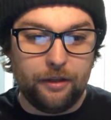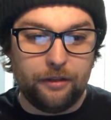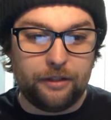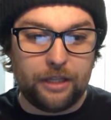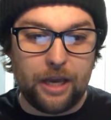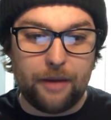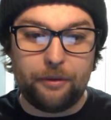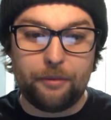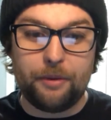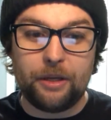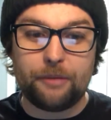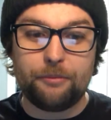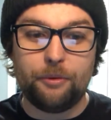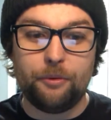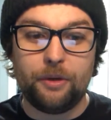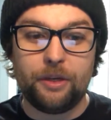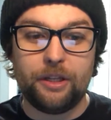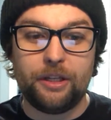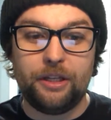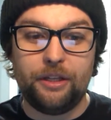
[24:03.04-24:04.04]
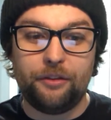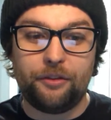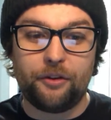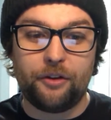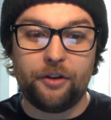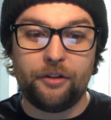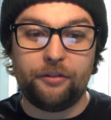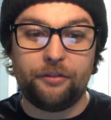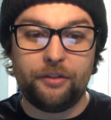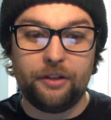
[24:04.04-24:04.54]
Damn, you're making me want an
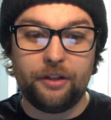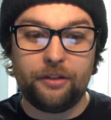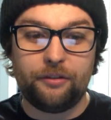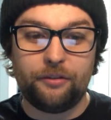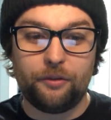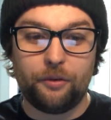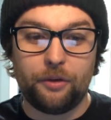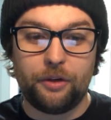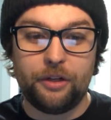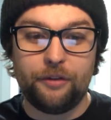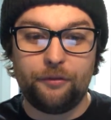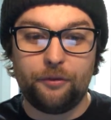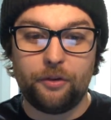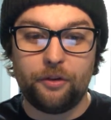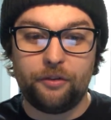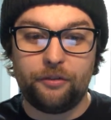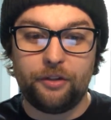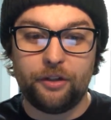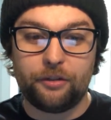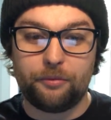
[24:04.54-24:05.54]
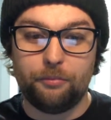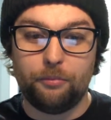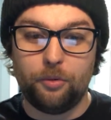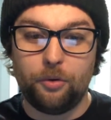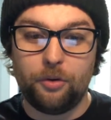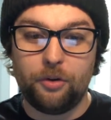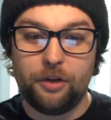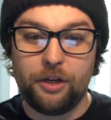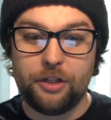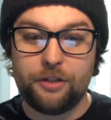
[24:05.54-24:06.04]
E36 or E46
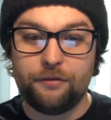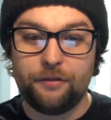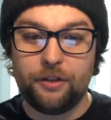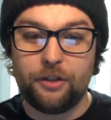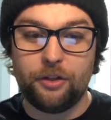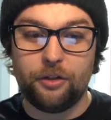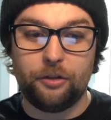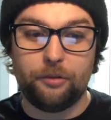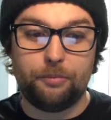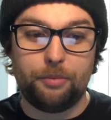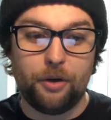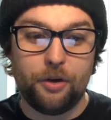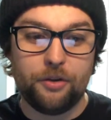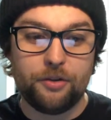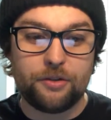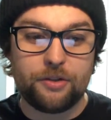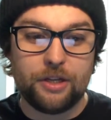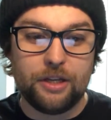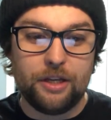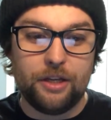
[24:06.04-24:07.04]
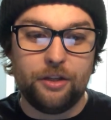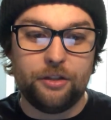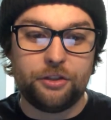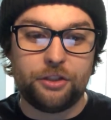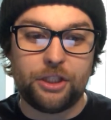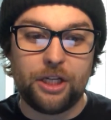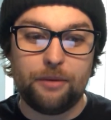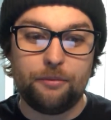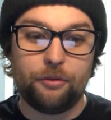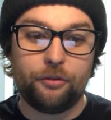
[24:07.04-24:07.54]
more each video you post.
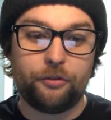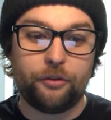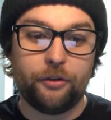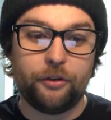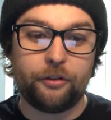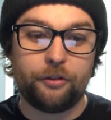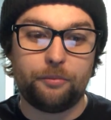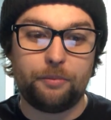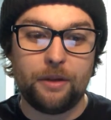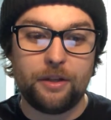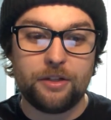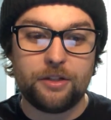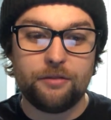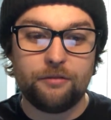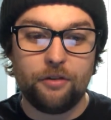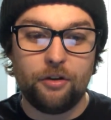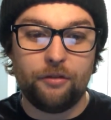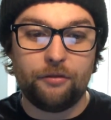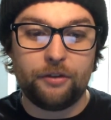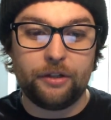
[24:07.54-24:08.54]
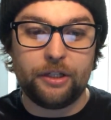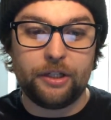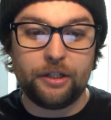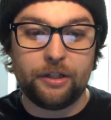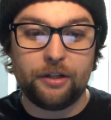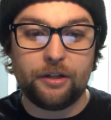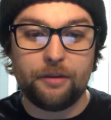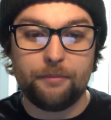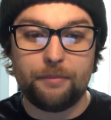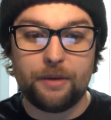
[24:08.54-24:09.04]
Shame they're so expensive over
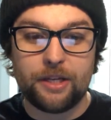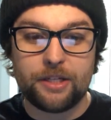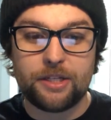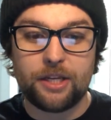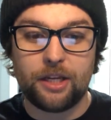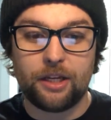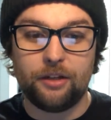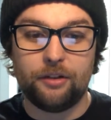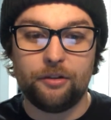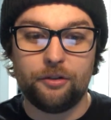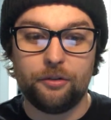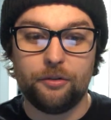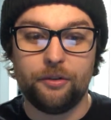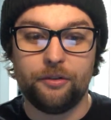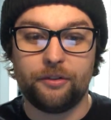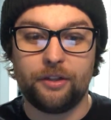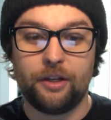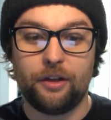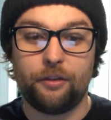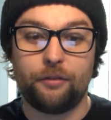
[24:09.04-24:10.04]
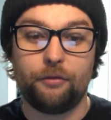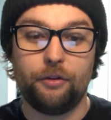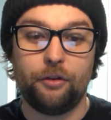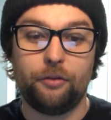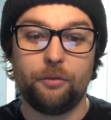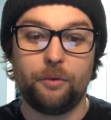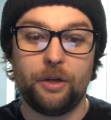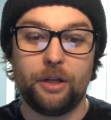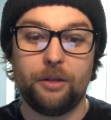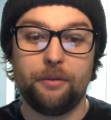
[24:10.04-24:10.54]
here. Best I can do is get a
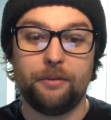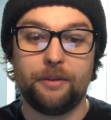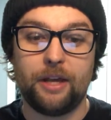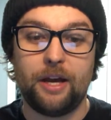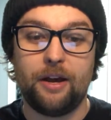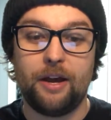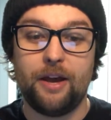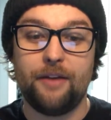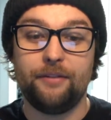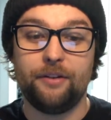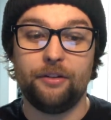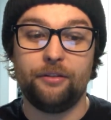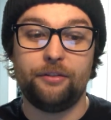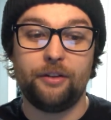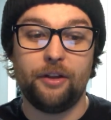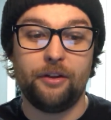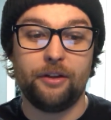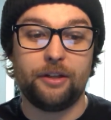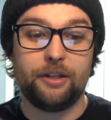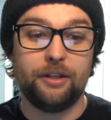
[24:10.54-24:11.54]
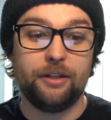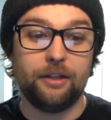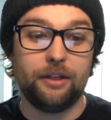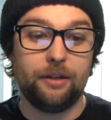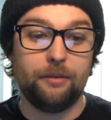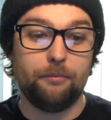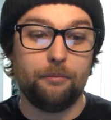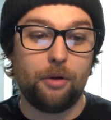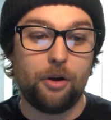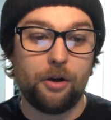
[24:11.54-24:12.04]
320 without having to sell a
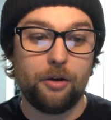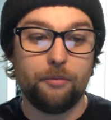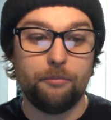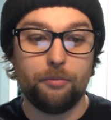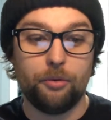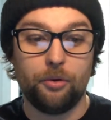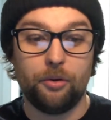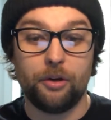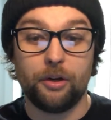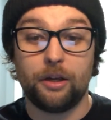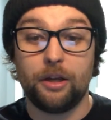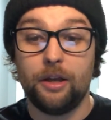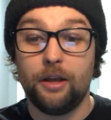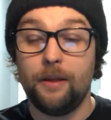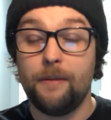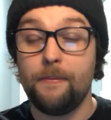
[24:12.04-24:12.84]
kidney. Martin Borg.